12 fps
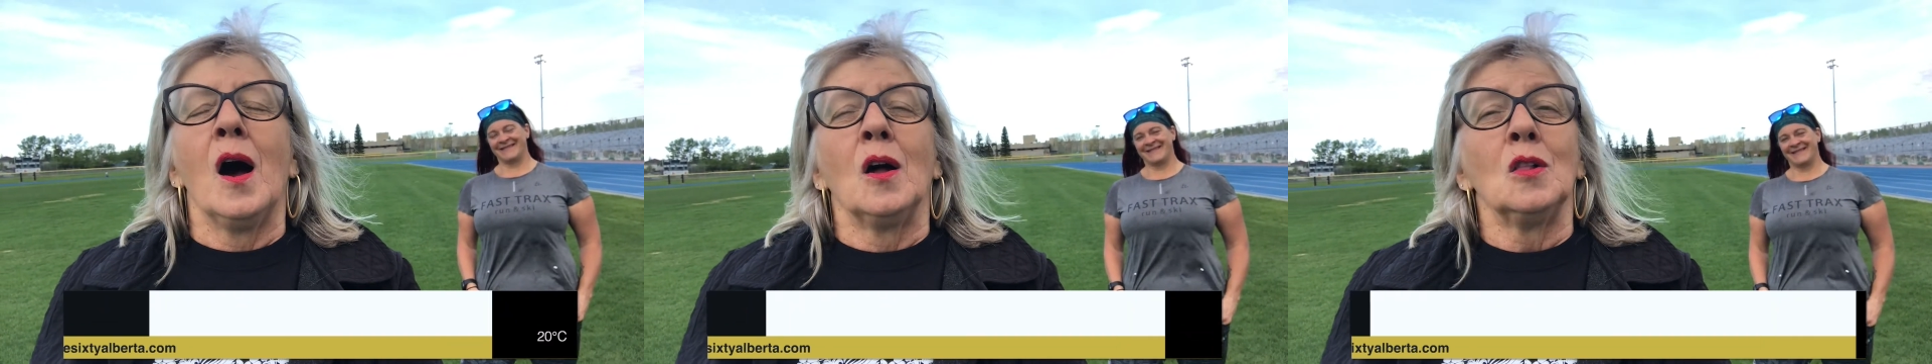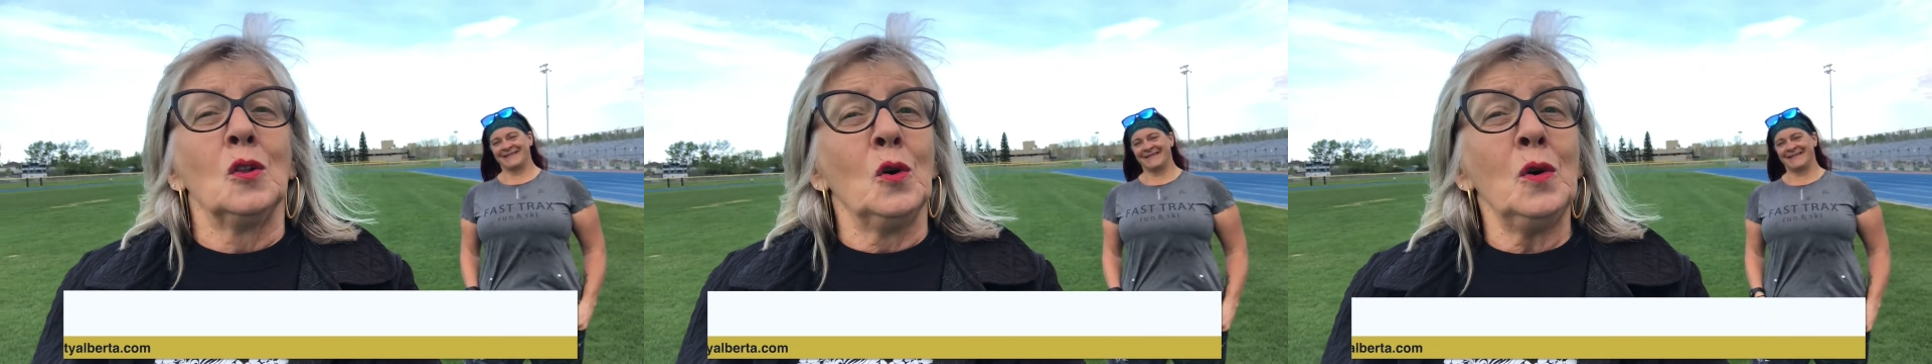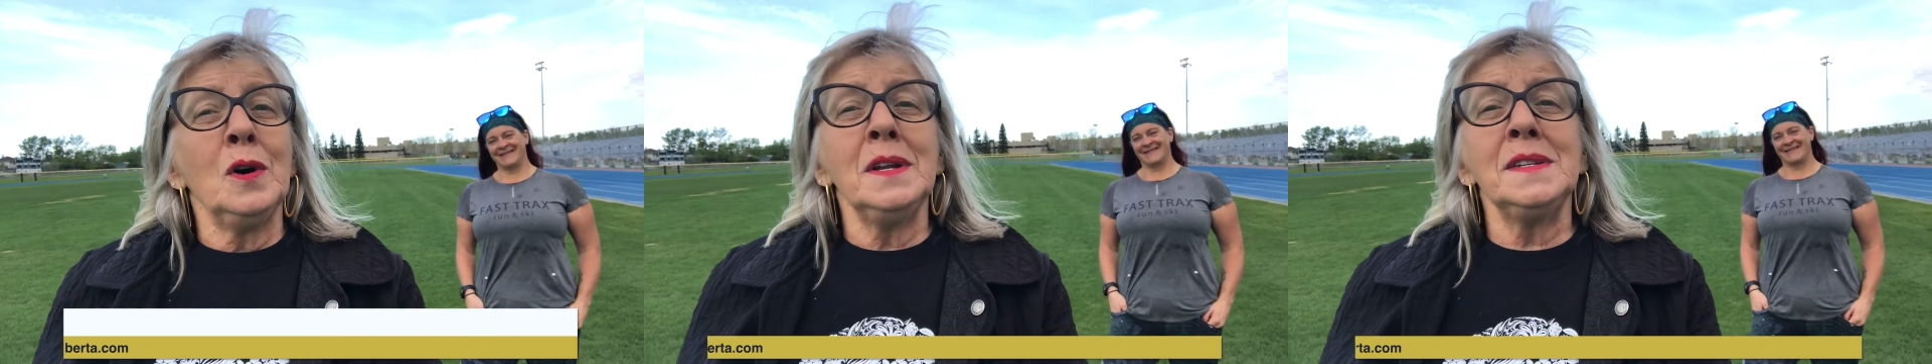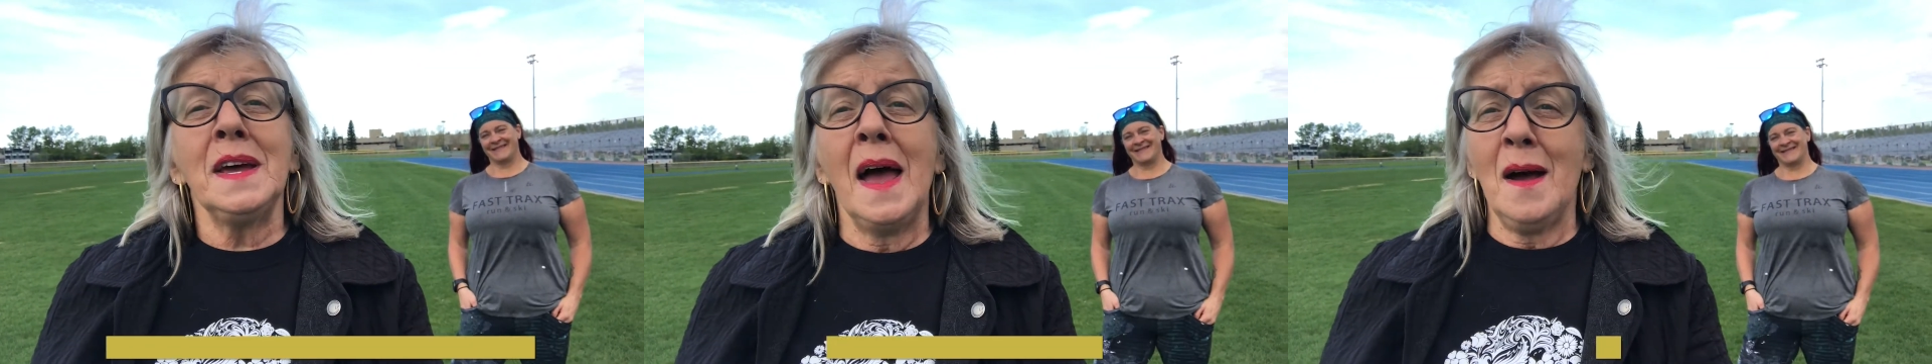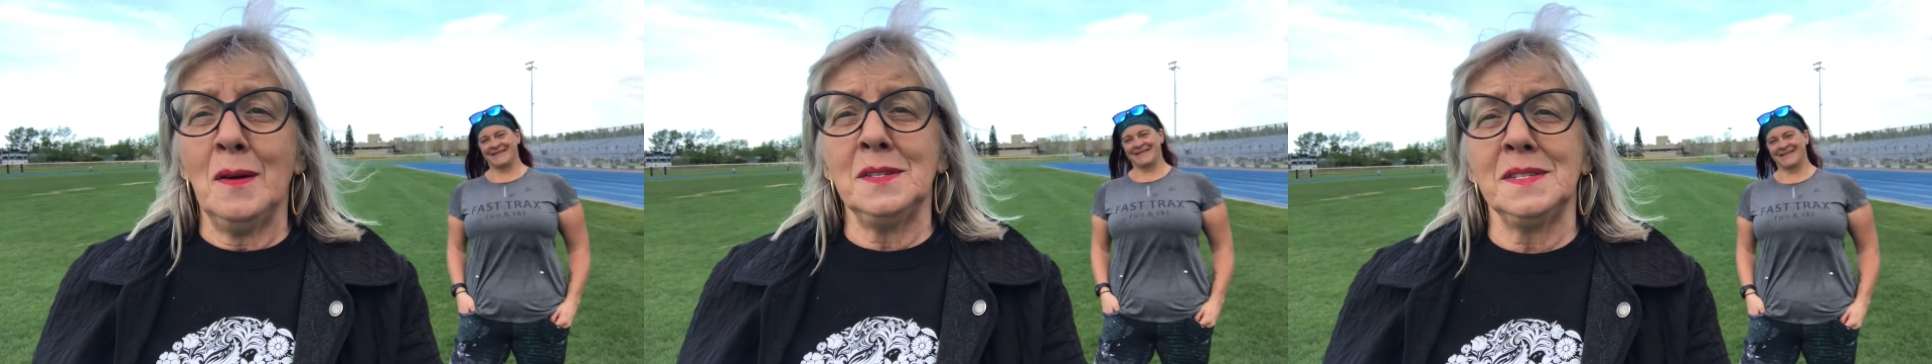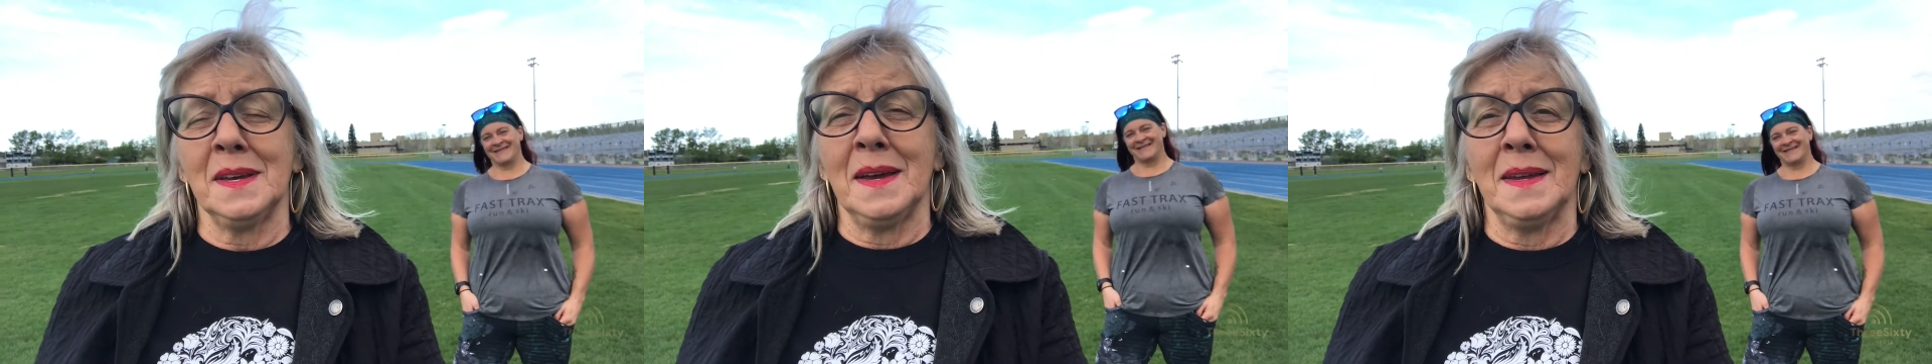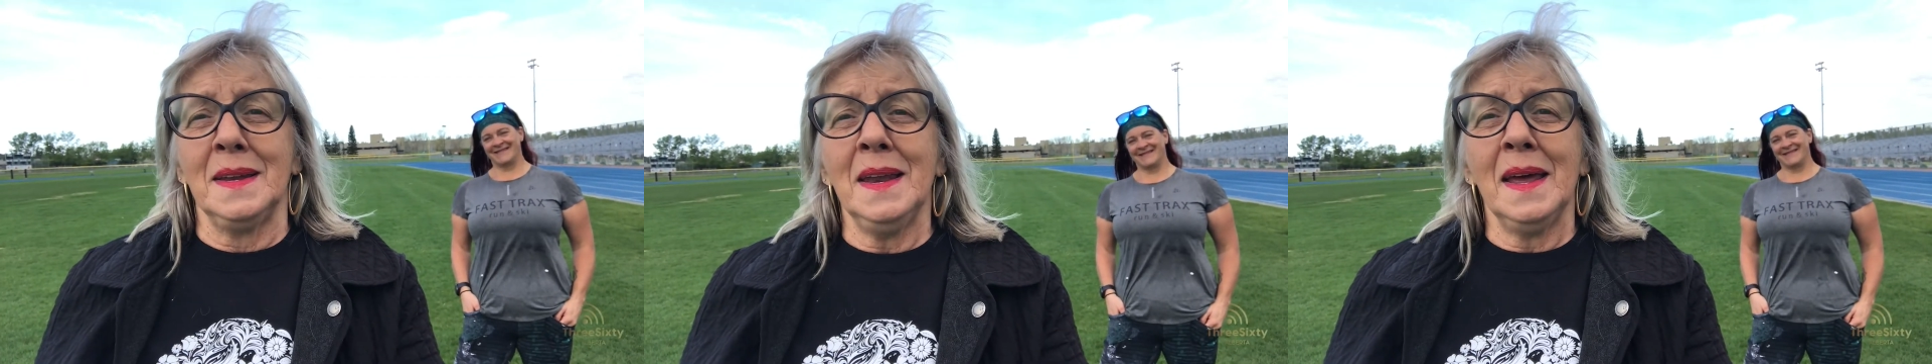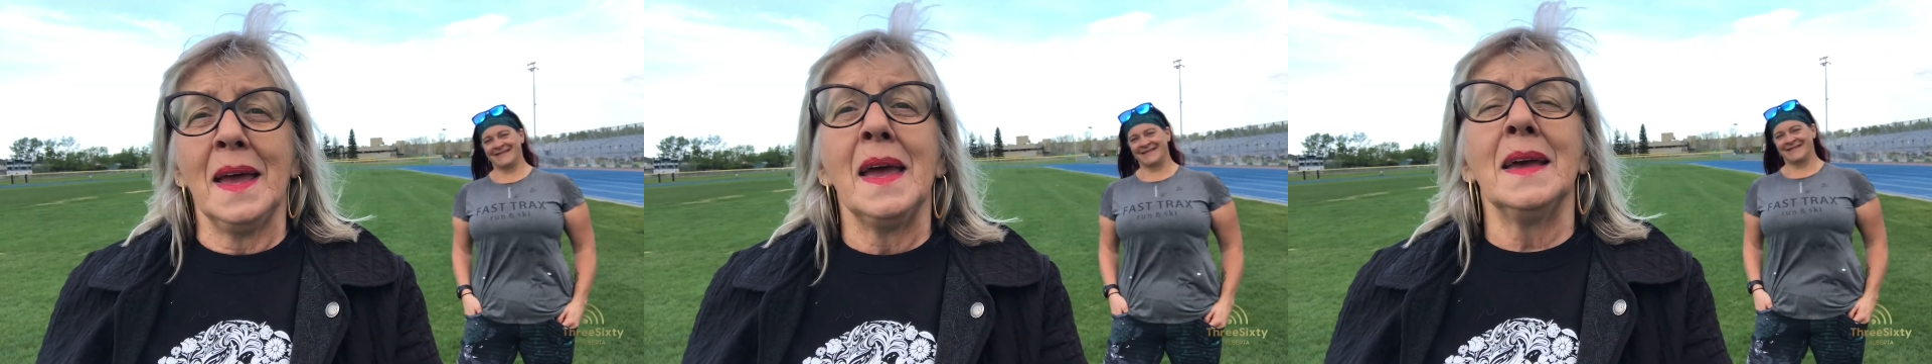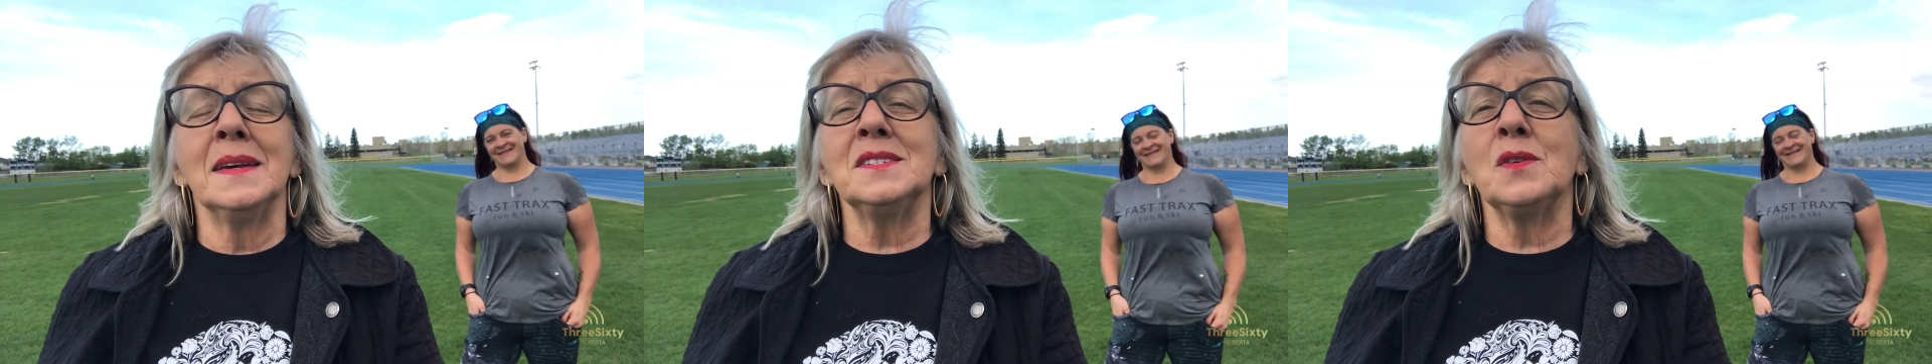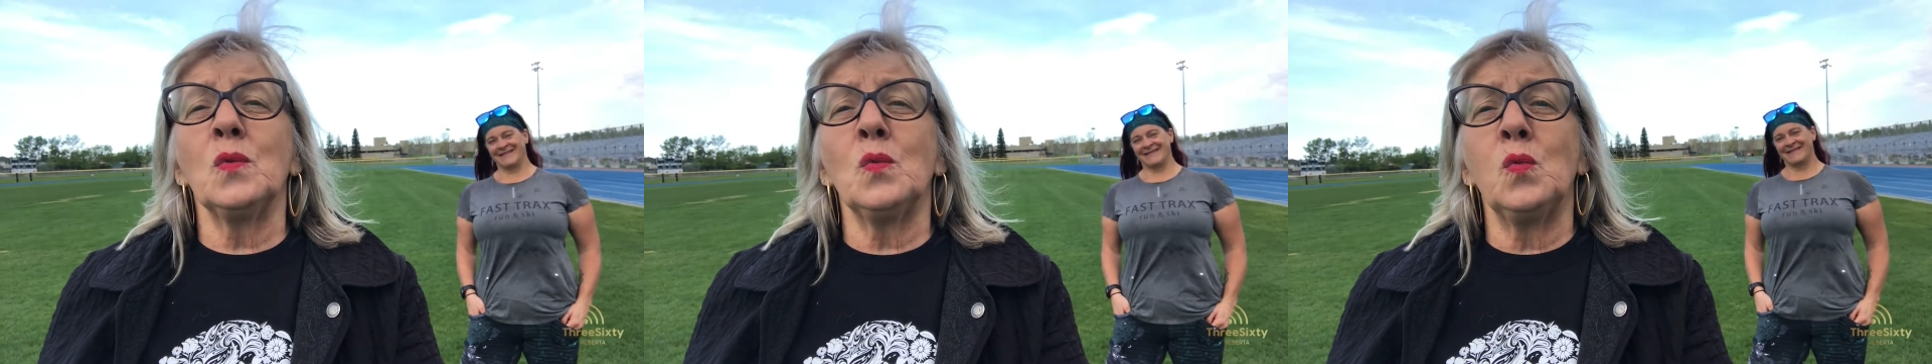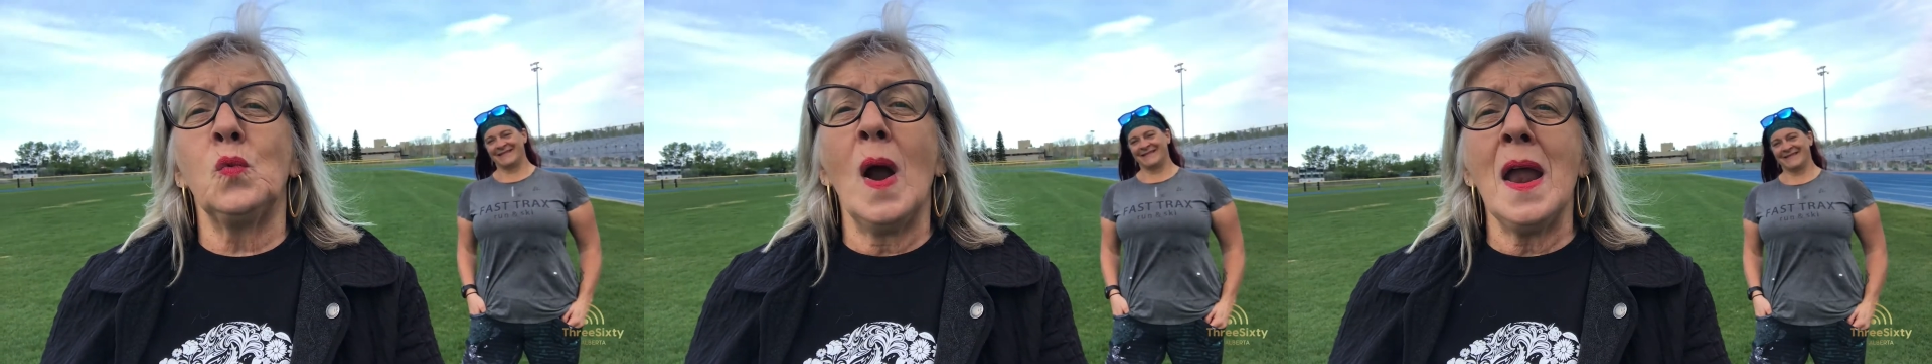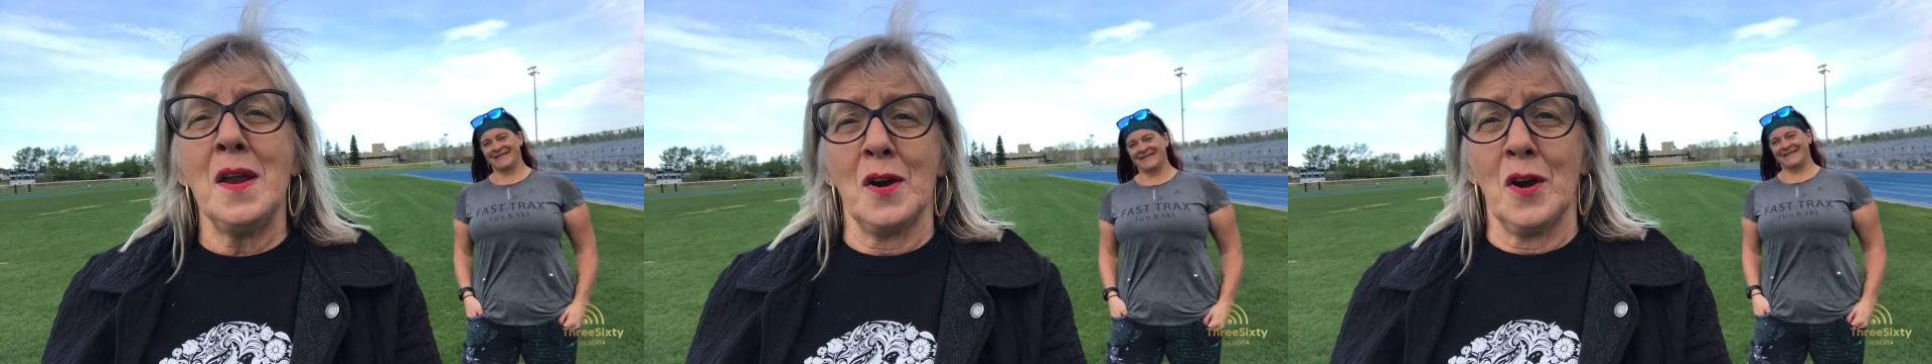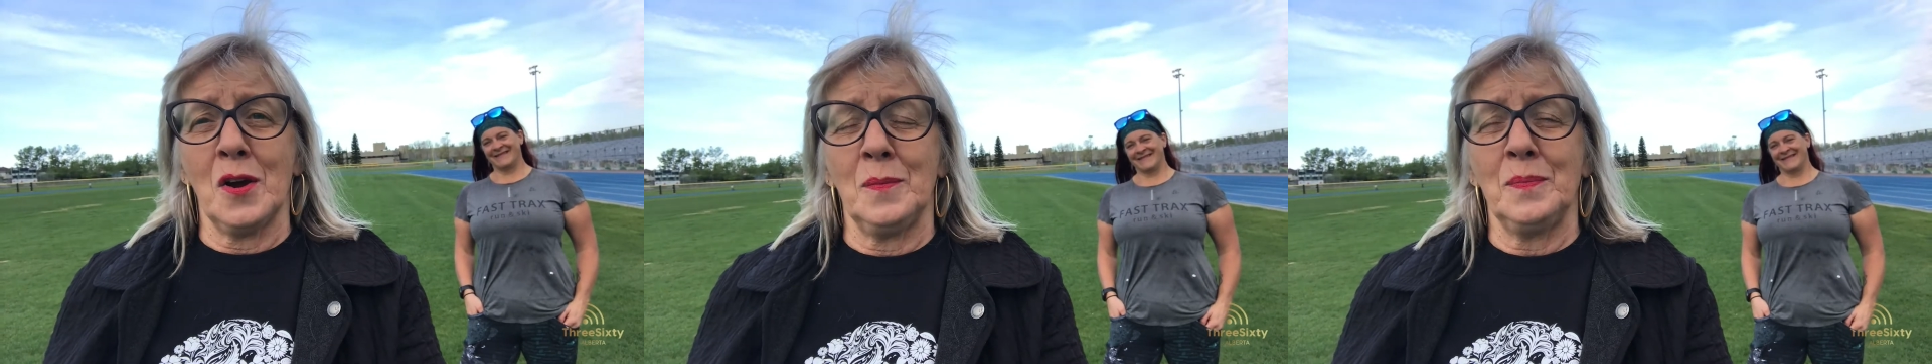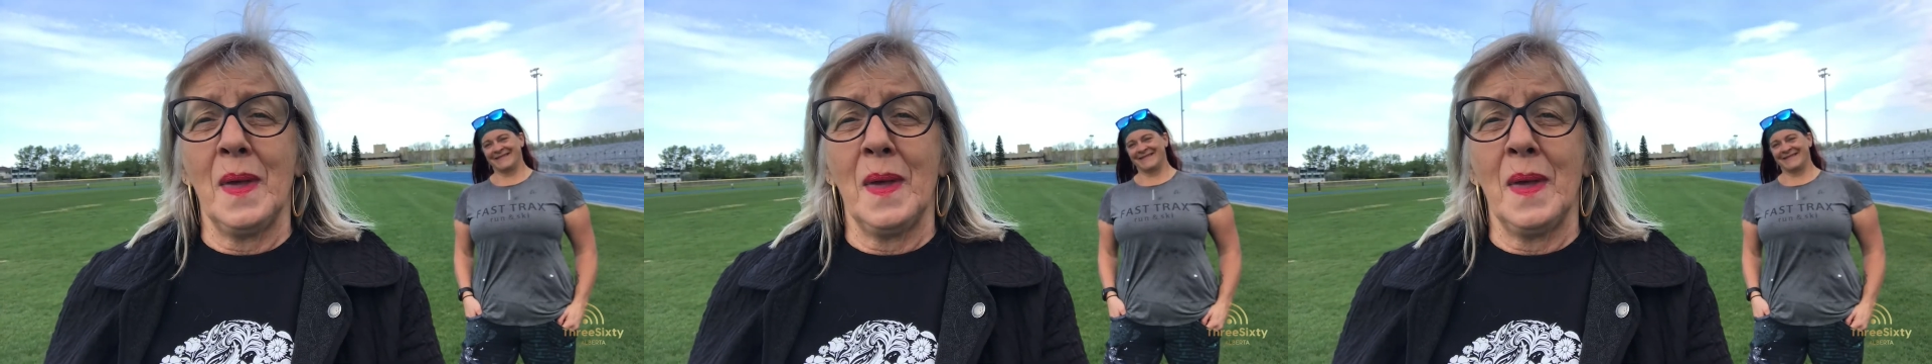Laura Townsend is a runner,